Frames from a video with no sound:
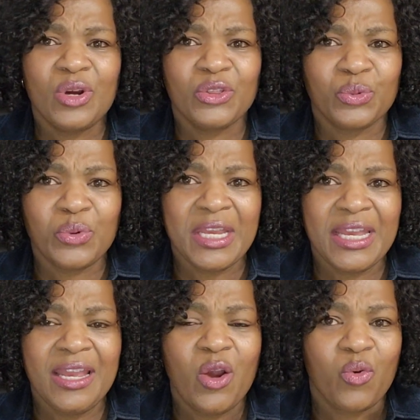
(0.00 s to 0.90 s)
or
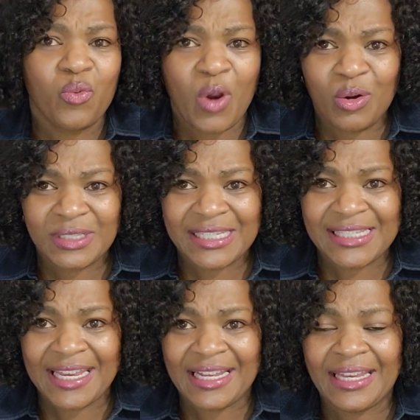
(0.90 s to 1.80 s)
three roses
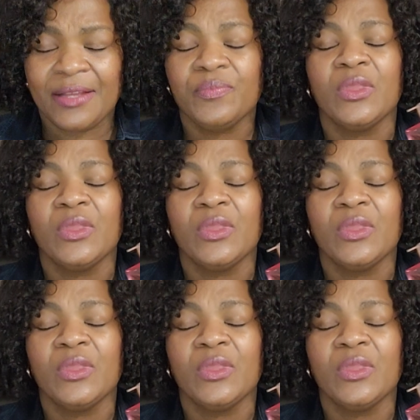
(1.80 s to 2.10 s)
in it.